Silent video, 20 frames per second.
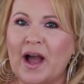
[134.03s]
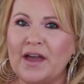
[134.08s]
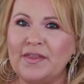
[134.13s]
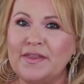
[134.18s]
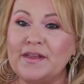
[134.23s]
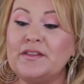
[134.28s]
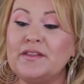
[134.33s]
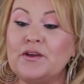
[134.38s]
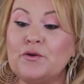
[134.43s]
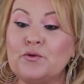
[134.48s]
I
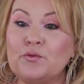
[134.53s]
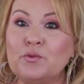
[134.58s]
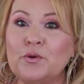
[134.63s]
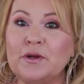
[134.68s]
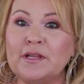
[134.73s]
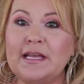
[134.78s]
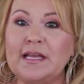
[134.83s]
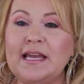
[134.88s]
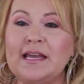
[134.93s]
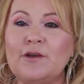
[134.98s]
think you
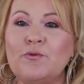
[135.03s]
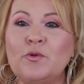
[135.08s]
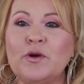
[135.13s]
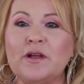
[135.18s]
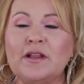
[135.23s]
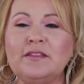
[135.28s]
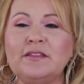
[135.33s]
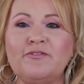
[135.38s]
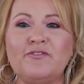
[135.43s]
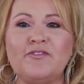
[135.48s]
really
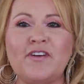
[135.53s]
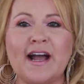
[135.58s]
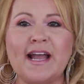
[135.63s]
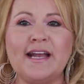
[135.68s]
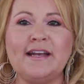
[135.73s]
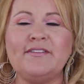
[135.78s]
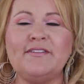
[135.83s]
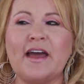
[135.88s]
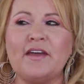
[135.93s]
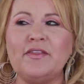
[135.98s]
will
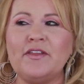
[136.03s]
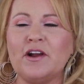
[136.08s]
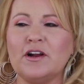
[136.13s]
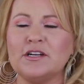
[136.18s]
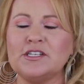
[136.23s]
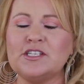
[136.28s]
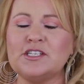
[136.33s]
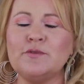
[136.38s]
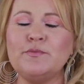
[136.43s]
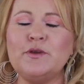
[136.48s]
find that there are
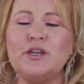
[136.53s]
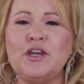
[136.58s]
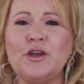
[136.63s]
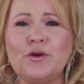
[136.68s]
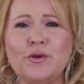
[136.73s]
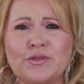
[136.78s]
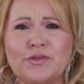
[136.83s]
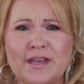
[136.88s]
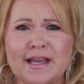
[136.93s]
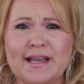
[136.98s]
some
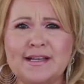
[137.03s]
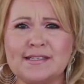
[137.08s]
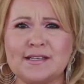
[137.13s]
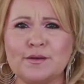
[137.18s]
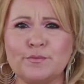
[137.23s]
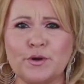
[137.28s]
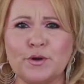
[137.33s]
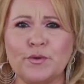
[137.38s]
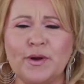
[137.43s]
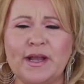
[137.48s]
cute things
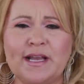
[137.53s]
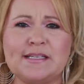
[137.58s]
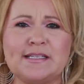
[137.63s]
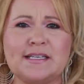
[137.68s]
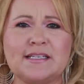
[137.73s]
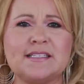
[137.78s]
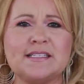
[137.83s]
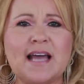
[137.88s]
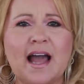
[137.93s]
at Maurice's.